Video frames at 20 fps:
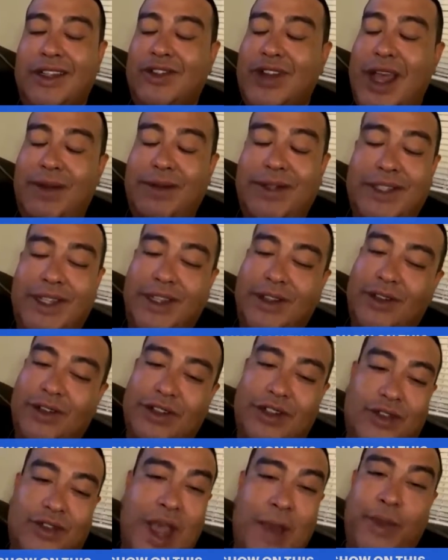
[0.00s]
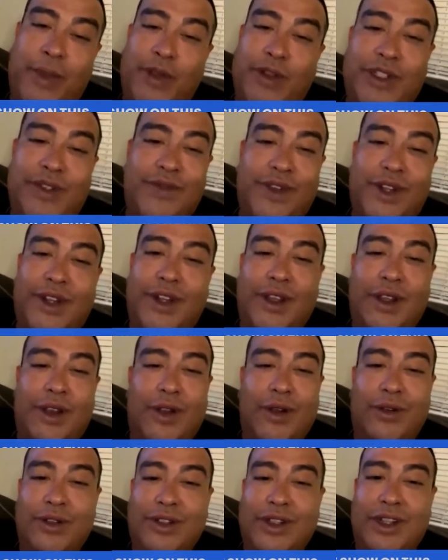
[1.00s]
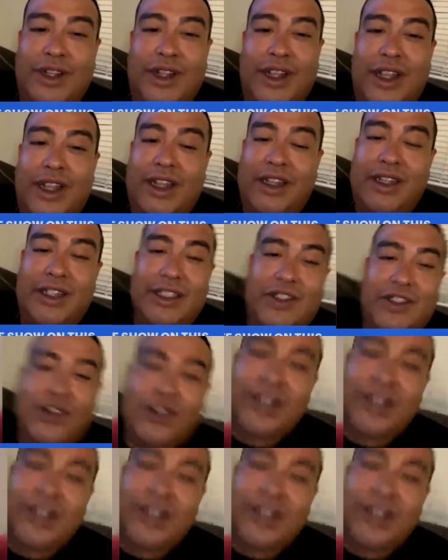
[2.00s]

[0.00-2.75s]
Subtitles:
Drop singles, drop music videos, and just